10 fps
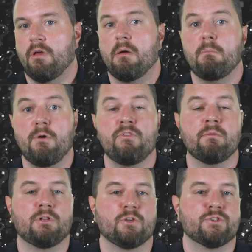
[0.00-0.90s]
Move them
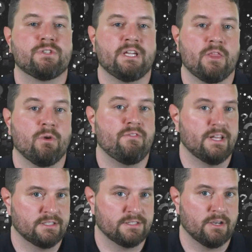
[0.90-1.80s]
closer together if
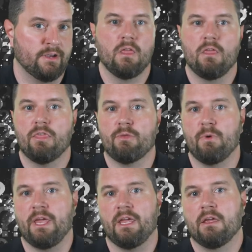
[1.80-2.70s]
necessary.
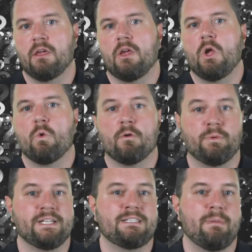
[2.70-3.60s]
3.
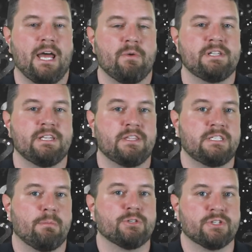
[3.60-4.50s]
Replace the batteries in the
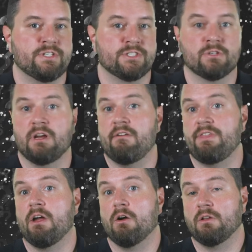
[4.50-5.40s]
temperature sensor if they
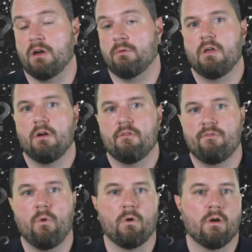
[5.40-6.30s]
are low.
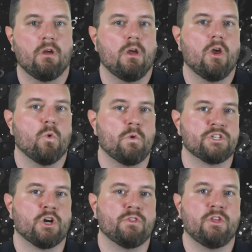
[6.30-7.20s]
4.
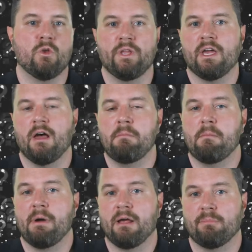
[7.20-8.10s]
Restart the YoLink hub
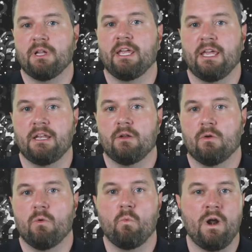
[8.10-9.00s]
by unplugging it,
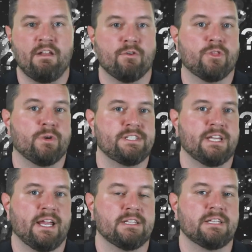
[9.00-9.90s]
waiting for 30
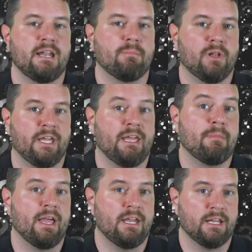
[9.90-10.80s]
seconds, and plugging it
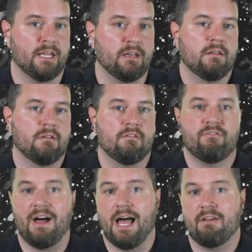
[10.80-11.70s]
back in again.
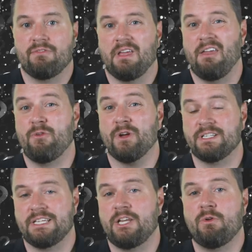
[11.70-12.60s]
5. If you
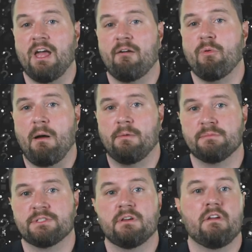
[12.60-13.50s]
continue to have
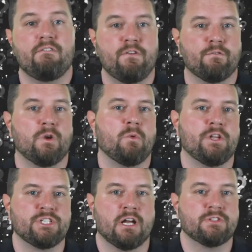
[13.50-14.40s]
problems, feel free to
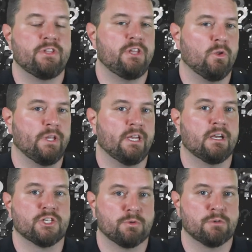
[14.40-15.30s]
reach out to the YoLink
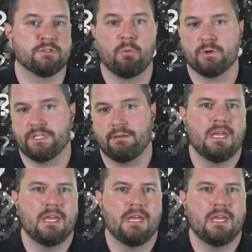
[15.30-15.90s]
customer support team.